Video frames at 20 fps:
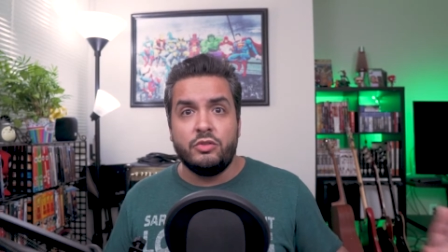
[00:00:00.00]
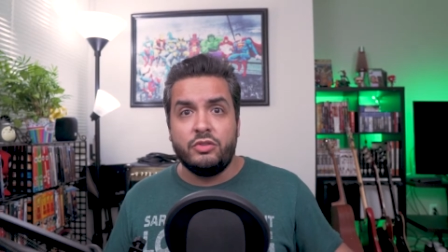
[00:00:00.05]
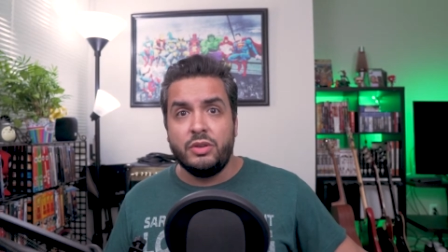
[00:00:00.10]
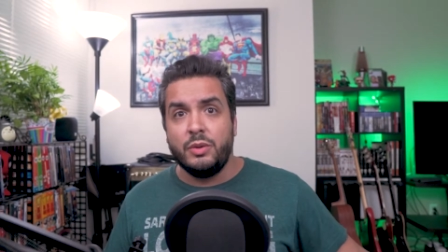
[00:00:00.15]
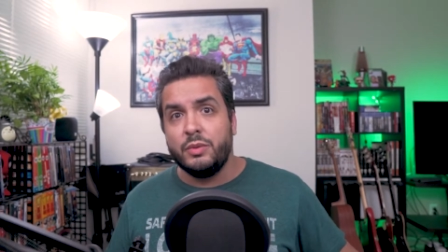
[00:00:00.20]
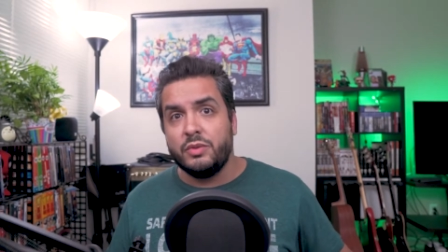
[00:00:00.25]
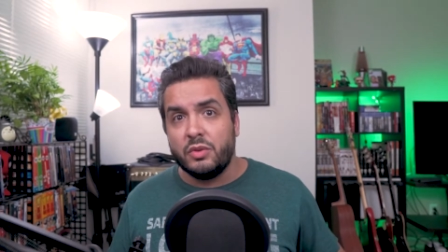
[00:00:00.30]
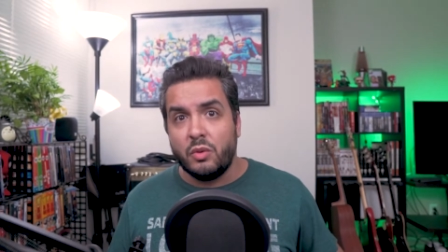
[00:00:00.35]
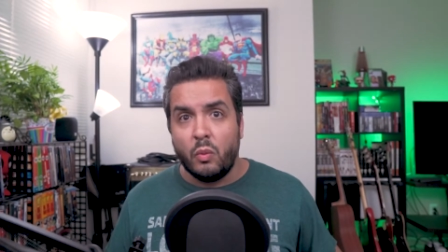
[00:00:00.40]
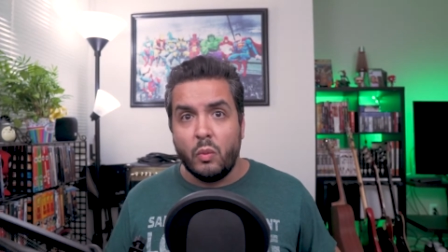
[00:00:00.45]
she
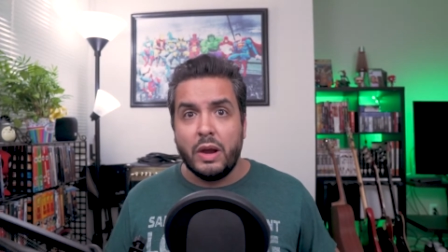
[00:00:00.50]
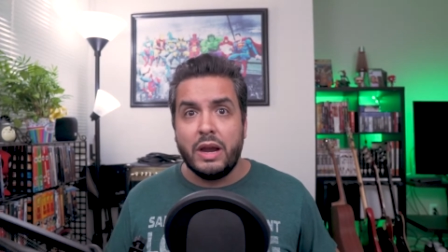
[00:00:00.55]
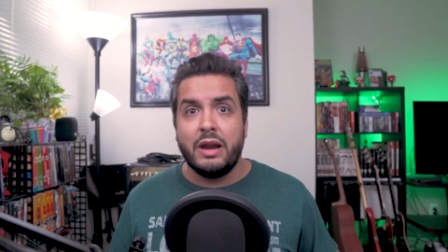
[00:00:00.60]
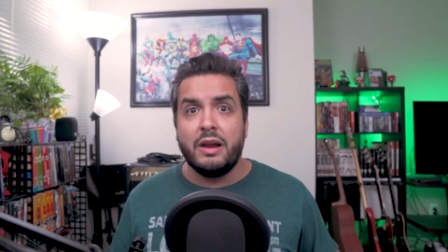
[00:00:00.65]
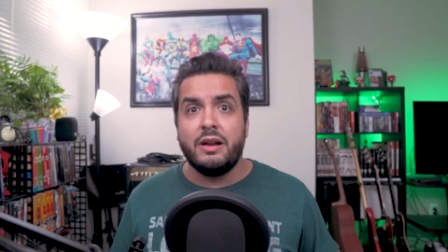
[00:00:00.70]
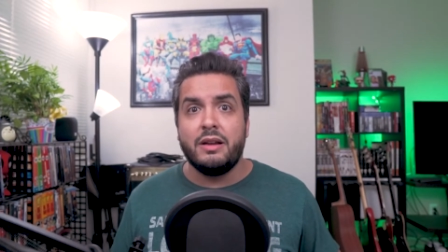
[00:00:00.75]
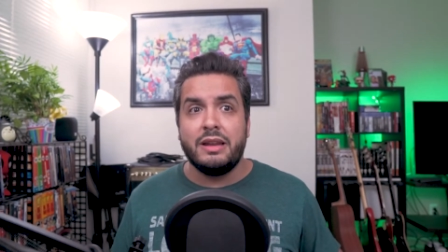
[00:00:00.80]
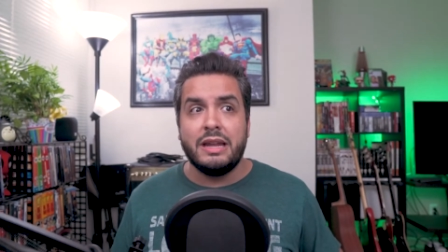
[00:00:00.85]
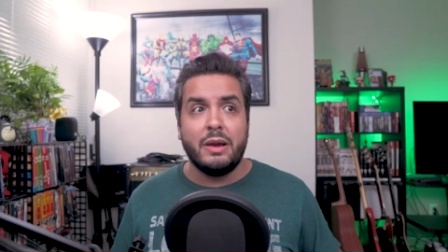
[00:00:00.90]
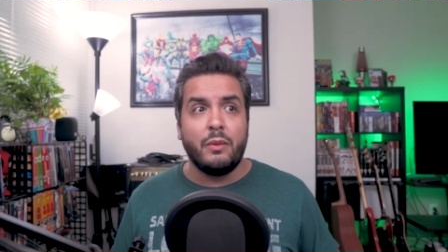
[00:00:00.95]
was
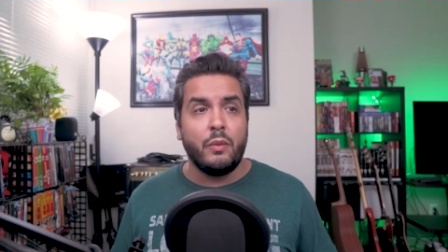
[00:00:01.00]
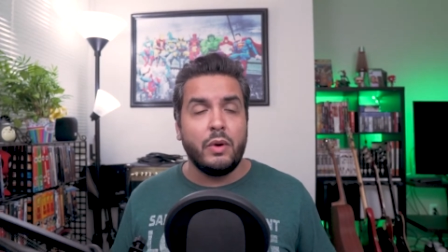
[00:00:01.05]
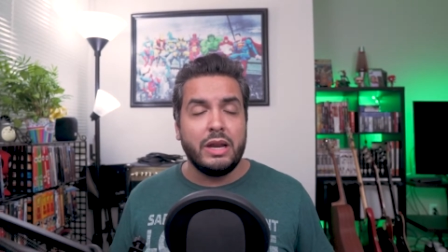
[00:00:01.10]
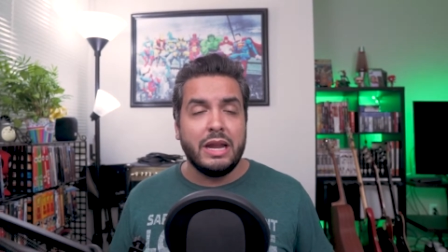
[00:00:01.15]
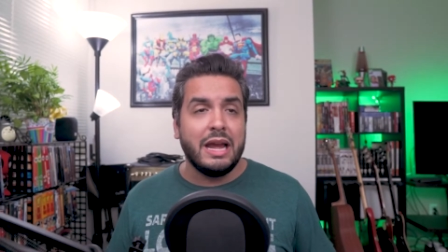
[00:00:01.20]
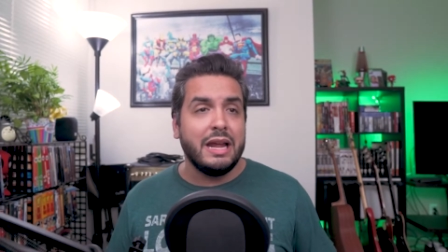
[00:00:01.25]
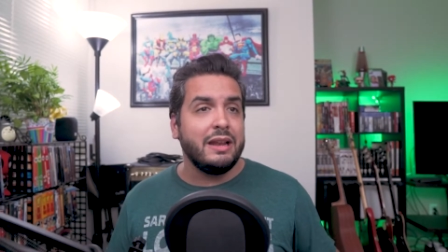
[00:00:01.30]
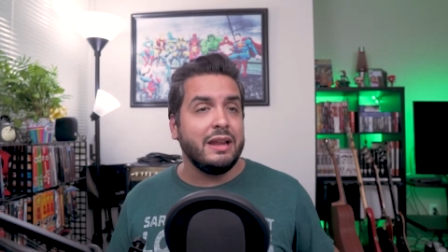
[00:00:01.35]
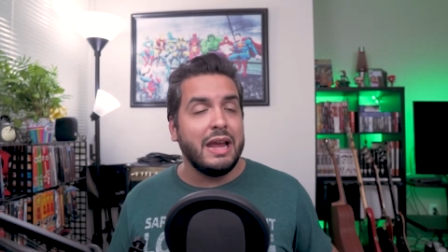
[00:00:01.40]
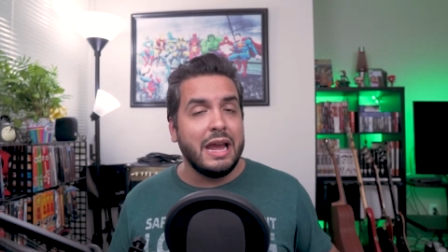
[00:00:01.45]
aware that what
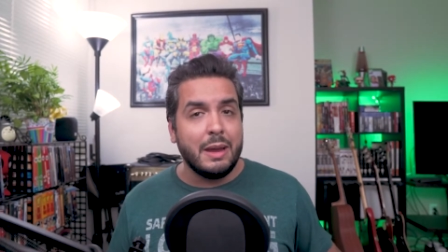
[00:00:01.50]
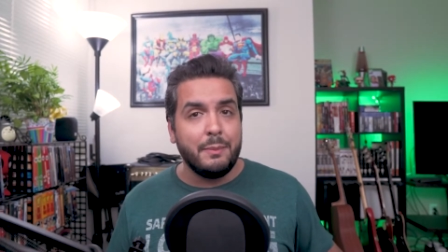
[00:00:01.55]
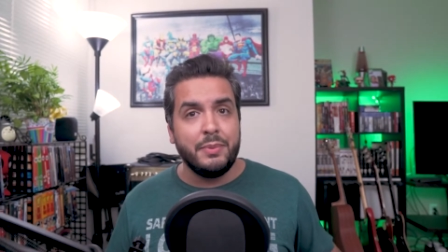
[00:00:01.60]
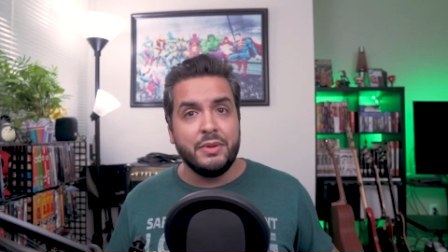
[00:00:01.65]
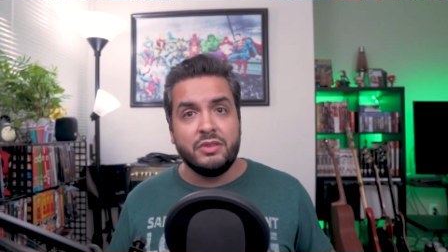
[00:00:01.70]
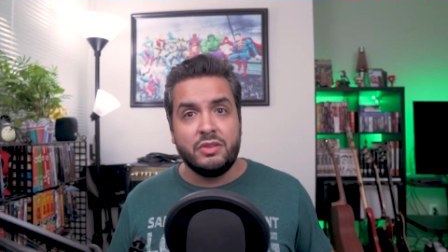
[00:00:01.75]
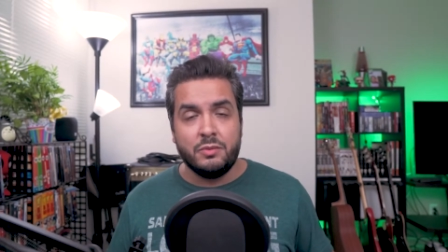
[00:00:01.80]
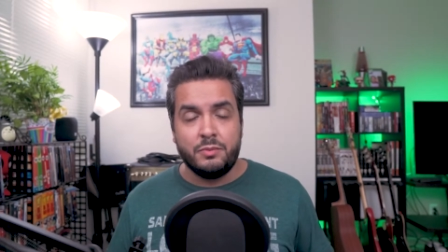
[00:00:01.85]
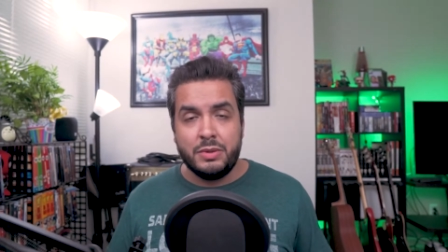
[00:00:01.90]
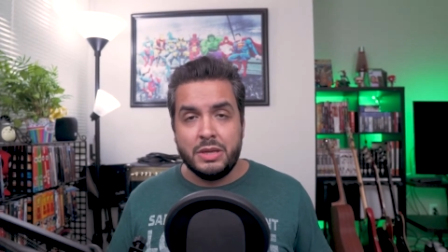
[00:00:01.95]
had
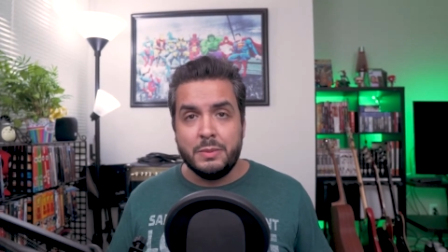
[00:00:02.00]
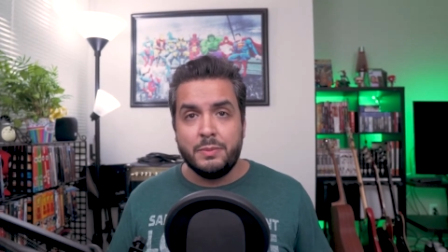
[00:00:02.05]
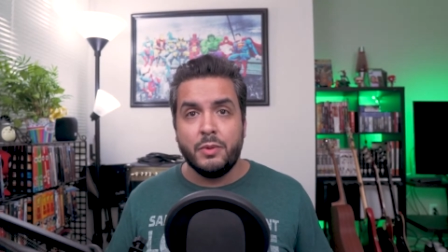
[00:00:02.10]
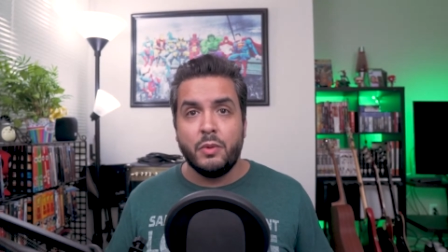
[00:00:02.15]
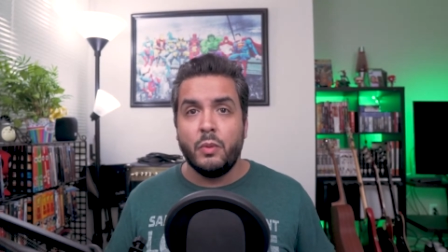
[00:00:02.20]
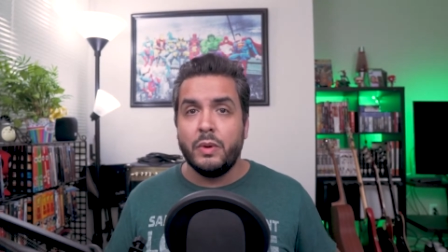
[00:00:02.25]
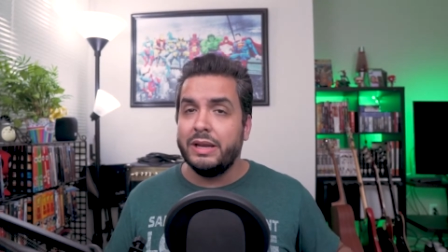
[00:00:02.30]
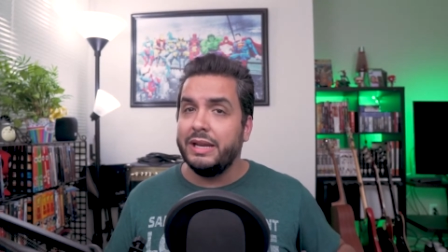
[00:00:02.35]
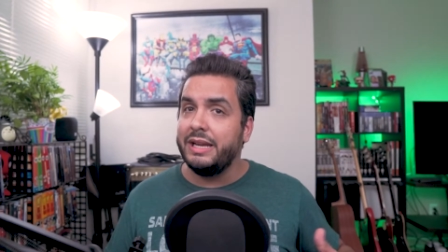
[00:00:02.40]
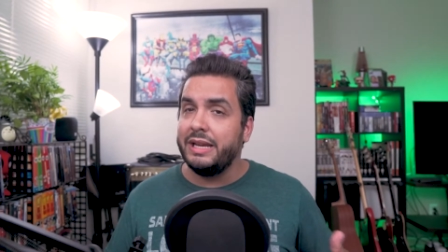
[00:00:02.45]
happened to people
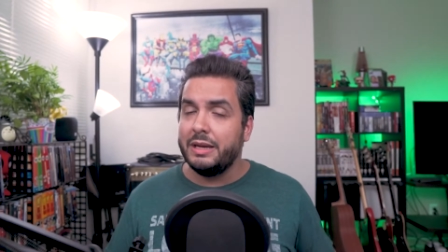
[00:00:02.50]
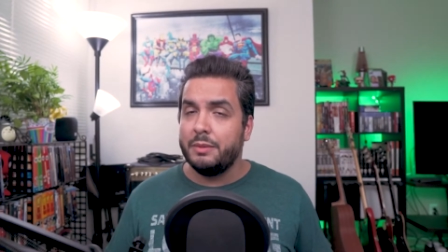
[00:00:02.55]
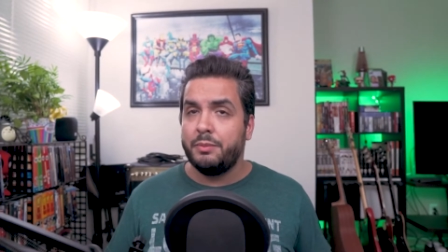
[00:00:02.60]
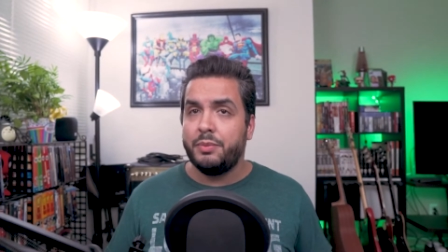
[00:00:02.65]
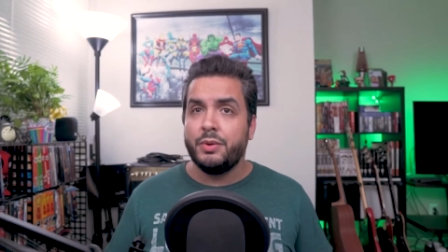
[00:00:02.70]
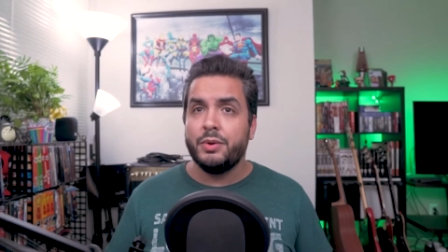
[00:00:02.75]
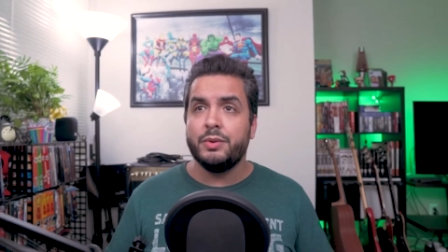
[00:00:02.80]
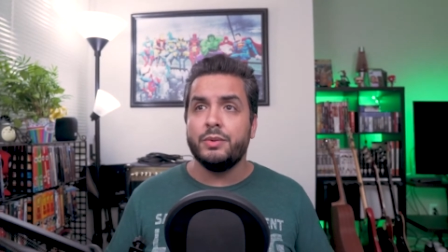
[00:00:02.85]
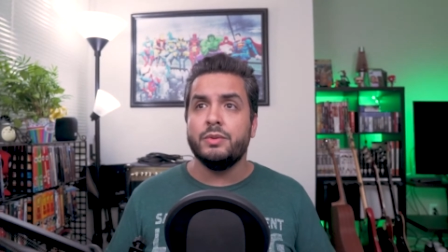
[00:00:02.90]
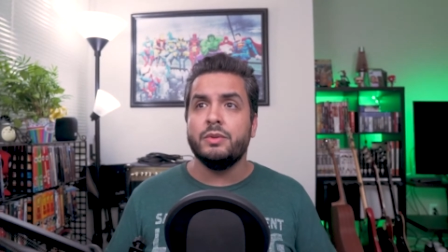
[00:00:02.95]
when they get
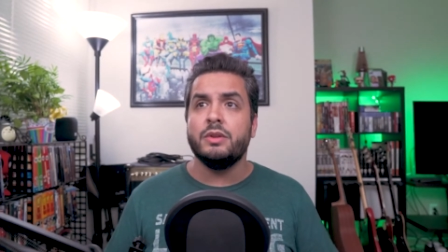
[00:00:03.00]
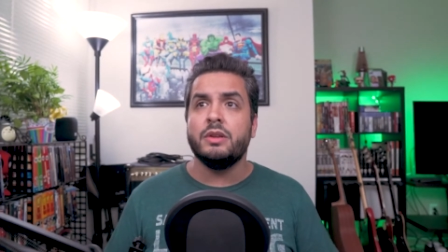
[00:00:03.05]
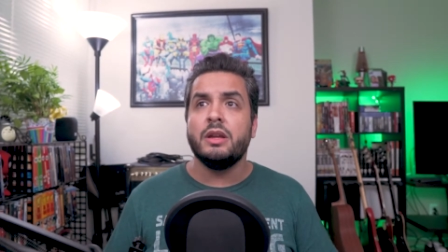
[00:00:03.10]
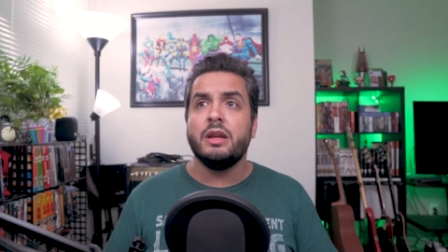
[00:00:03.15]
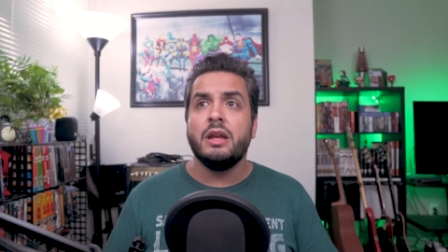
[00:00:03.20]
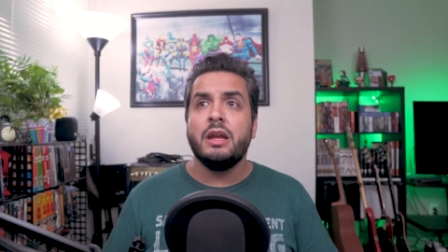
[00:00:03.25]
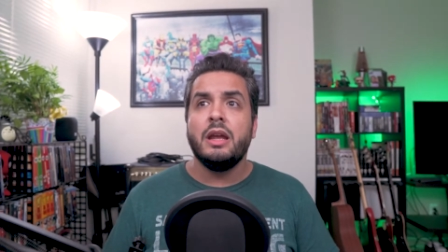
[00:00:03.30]
pruned